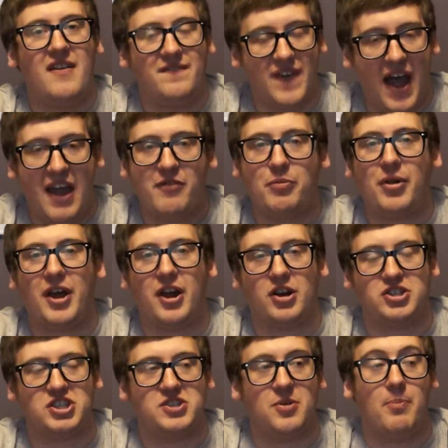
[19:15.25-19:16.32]
Five
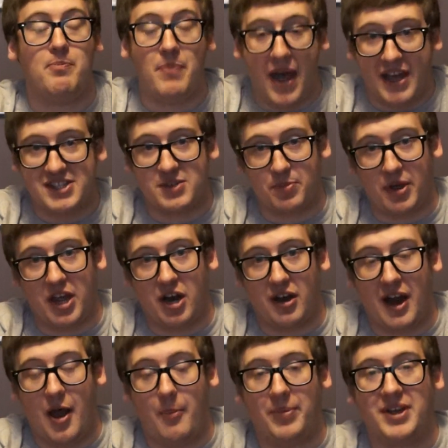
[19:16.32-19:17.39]
players is the best player
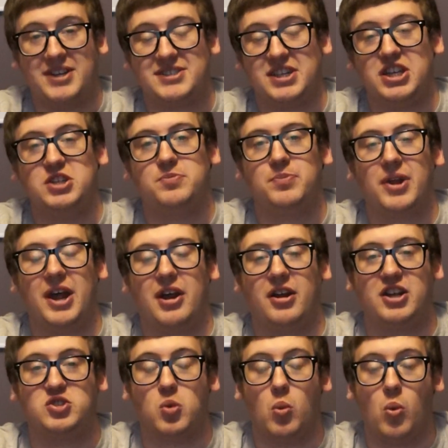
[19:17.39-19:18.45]
count because each player
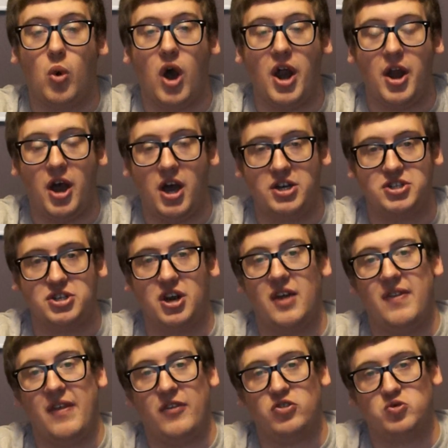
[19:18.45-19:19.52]
gets one hunter
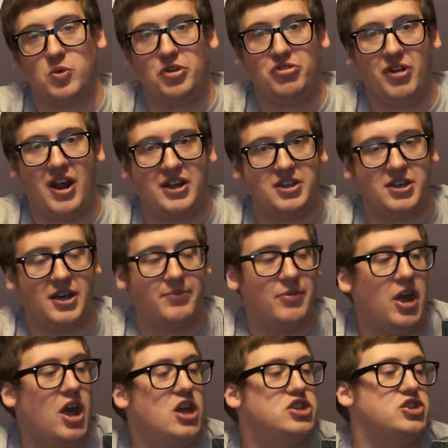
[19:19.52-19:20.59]
and then there's one Dracula.
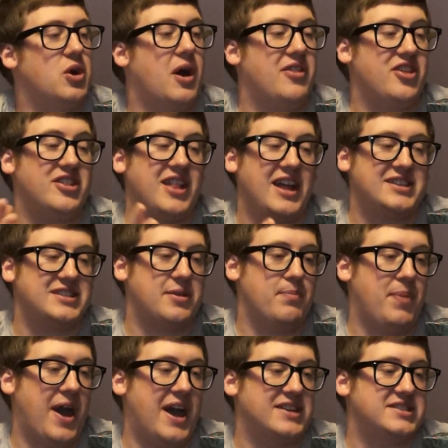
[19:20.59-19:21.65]
So I think that's the
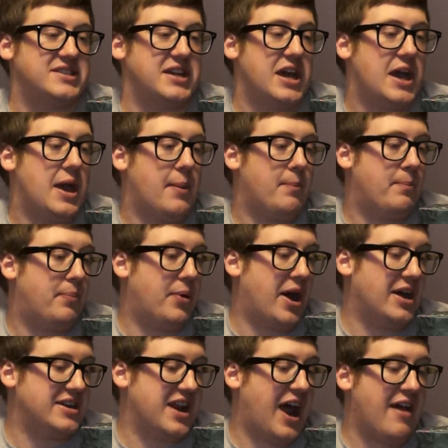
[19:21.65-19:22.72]
best,
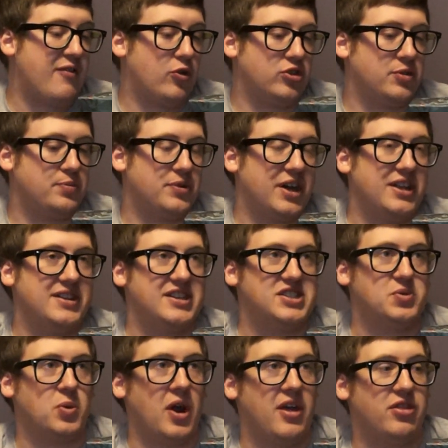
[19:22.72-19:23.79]
but, and I've only played
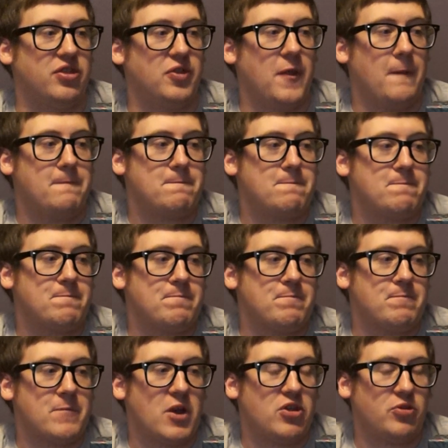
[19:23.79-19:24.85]
this with
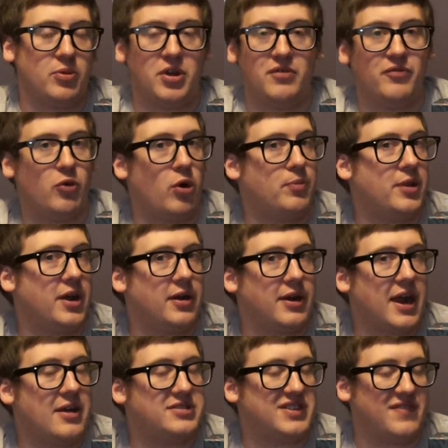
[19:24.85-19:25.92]
three and four player
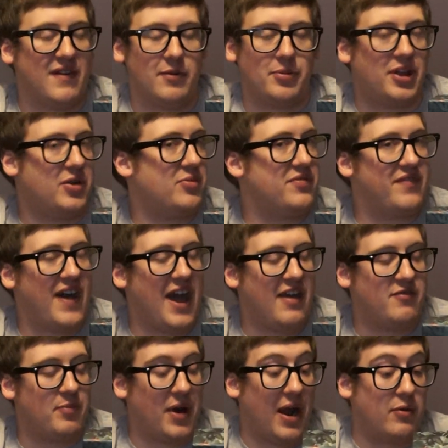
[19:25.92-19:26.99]
counts. I've never played it with
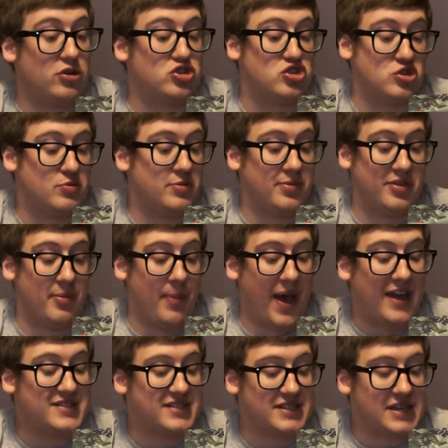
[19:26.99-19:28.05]
five, but I would assume it'd be the
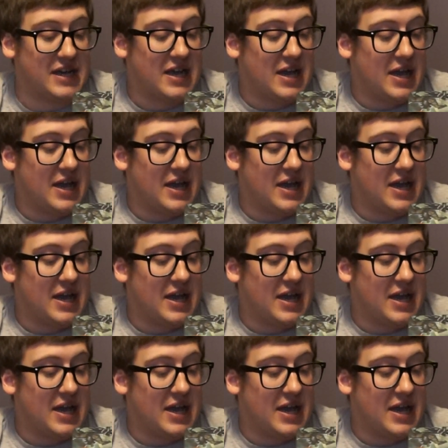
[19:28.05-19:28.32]
best.